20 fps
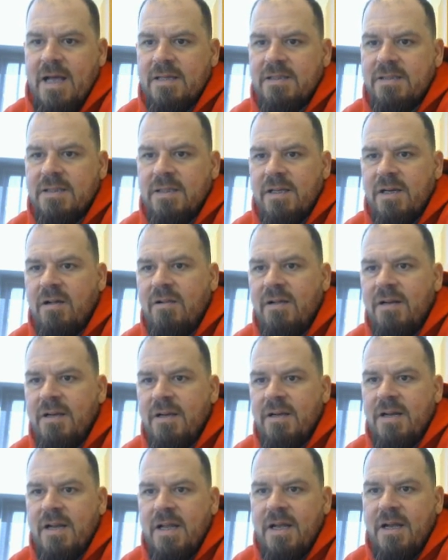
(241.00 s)
acid. They all end
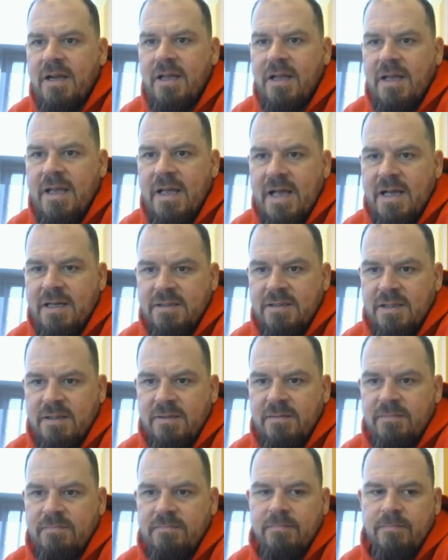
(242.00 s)
in ic
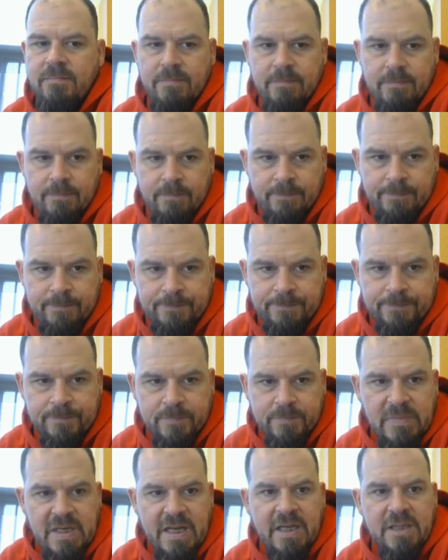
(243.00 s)
acid.
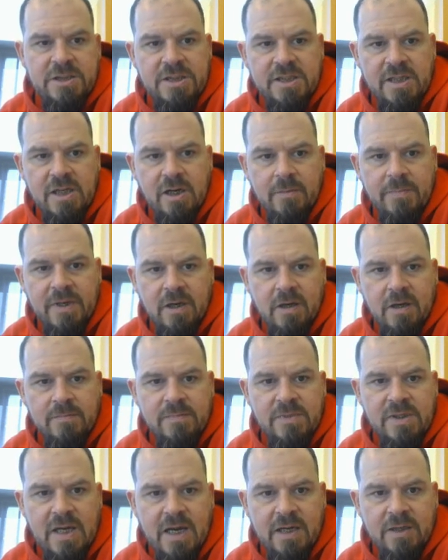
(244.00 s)
HCl
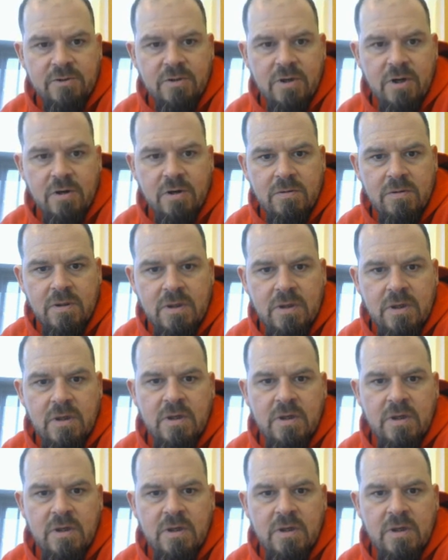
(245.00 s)
becomes hydro.